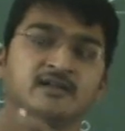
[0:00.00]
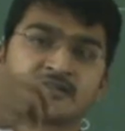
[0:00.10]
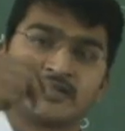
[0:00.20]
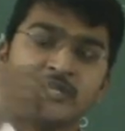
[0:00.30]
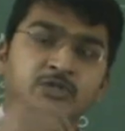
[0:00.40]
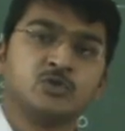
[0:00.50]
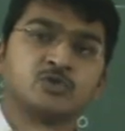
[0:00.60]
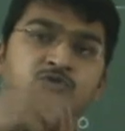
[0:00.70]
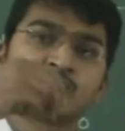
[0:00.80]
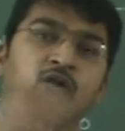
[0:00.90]
try to
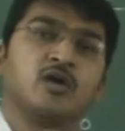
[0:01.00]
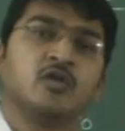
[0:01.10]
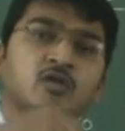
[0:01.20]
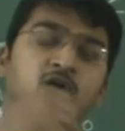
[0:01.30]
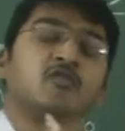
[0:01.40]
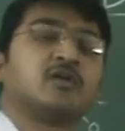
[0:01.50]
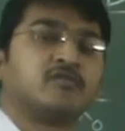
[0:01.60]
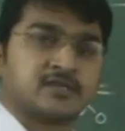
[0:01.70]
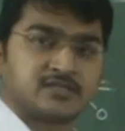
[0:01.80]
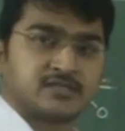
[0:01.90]
solve now
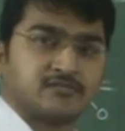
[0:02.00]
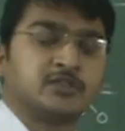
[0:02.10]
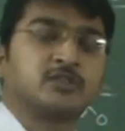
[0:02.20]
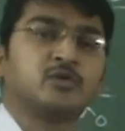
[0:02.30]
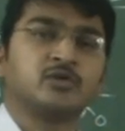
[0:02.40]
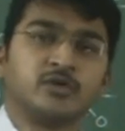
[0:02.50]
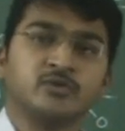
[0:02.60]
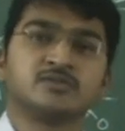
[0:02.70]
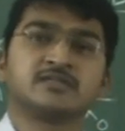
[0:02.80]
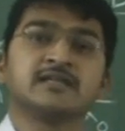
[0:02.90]
onwards without
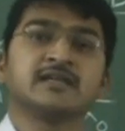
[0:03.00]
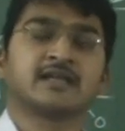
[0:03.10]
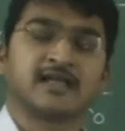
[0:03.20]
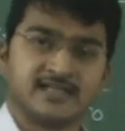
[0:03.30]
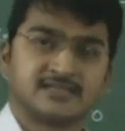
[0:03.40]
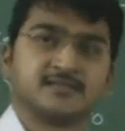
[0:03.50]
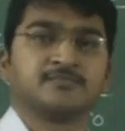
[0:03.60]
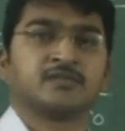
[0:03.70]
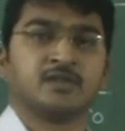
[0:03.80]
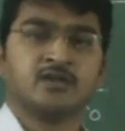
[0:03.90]
using
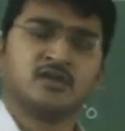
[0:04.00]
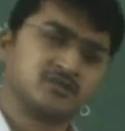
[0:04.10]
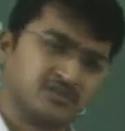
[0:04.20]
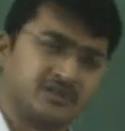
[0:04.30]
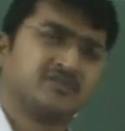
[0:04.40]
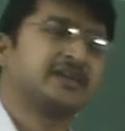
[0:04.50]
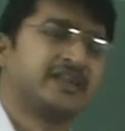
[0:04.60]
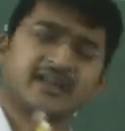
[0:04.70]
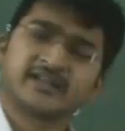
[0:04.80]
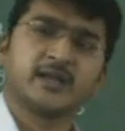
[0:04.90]
calcium. So it will
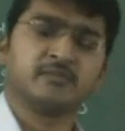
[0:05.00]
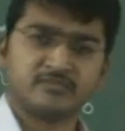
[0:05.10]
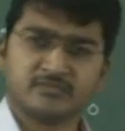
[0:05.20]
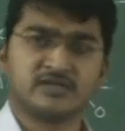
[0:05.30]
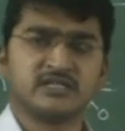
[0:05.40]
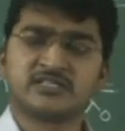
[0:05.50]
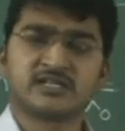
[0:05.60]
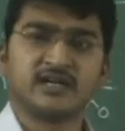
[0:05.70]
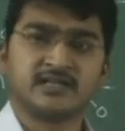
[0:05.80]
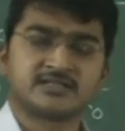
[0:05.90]
take time
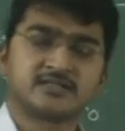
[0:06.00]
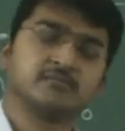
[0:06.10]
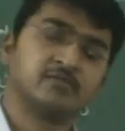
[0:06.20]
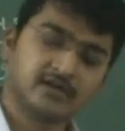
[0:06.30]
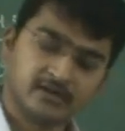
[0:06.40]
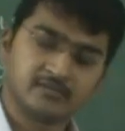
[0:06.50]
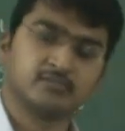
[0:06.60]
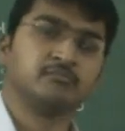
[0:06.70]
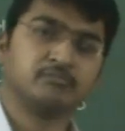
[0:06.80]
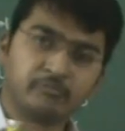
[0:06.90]
initial days, but
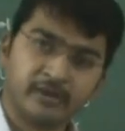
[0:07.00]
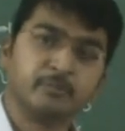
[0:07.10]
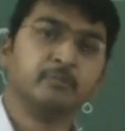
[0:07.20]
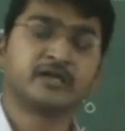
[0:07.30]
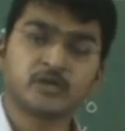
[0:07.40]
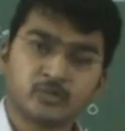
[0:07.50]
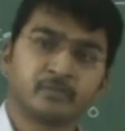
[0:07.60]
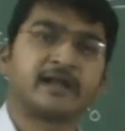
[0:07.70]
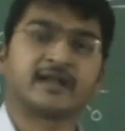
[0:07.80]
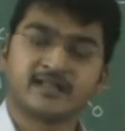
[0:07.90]
better to
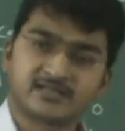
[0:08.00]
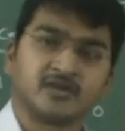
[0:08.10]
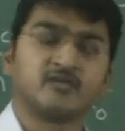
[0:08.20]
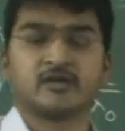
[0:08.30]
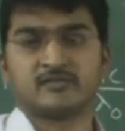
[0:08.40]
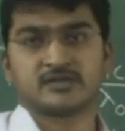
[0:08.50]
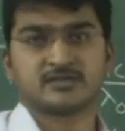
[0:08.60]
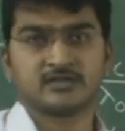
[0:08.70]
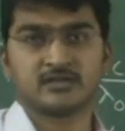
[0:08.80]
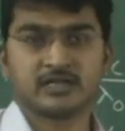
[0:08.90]
practice now
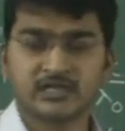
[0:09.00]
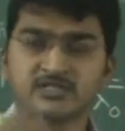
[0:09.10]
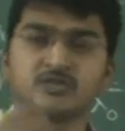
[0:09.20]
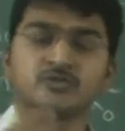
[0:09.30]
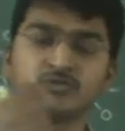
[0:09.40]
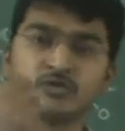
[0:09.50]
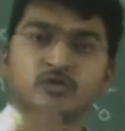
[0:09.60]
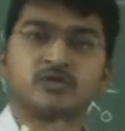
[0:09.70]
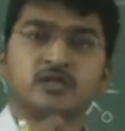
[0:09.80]
onwards. At least you should know